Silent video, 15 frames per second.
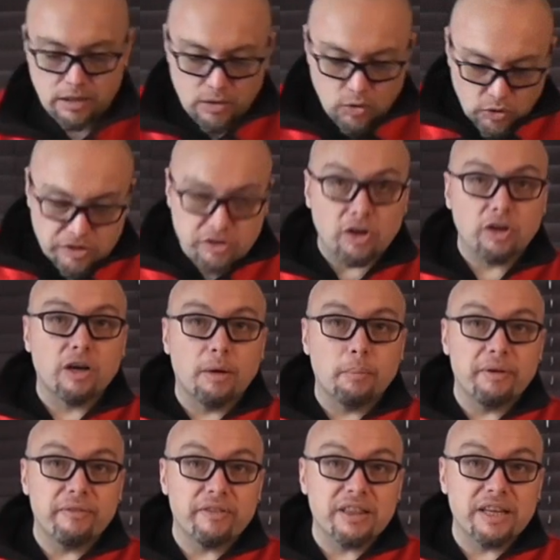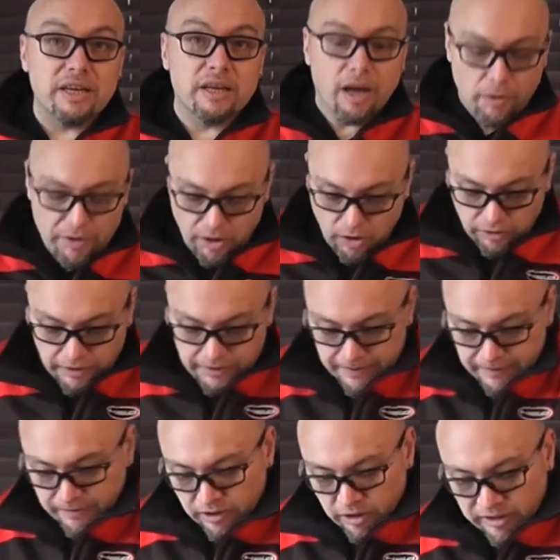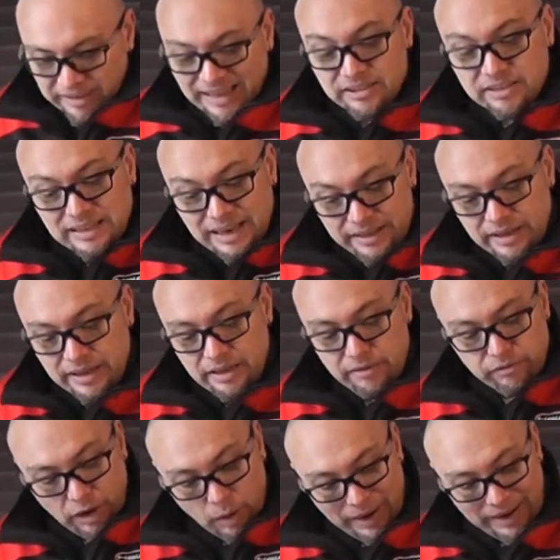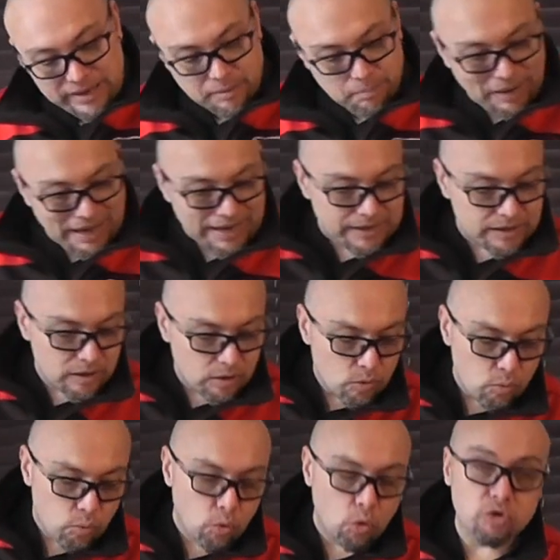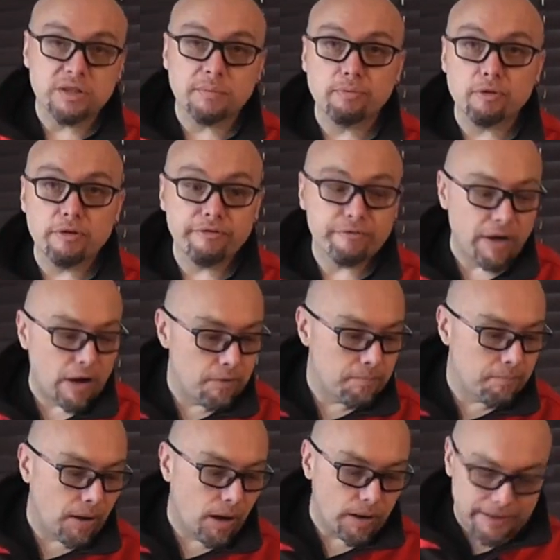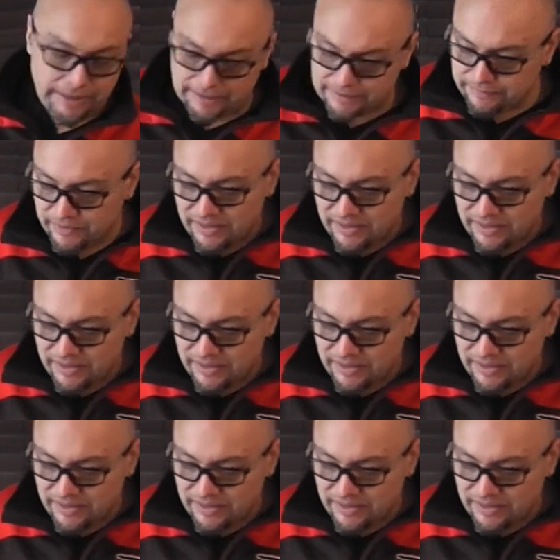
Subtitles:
So it's kind of got a bit of a thing going on. That's to let the heat flow out your back. Waterproof foam pocket.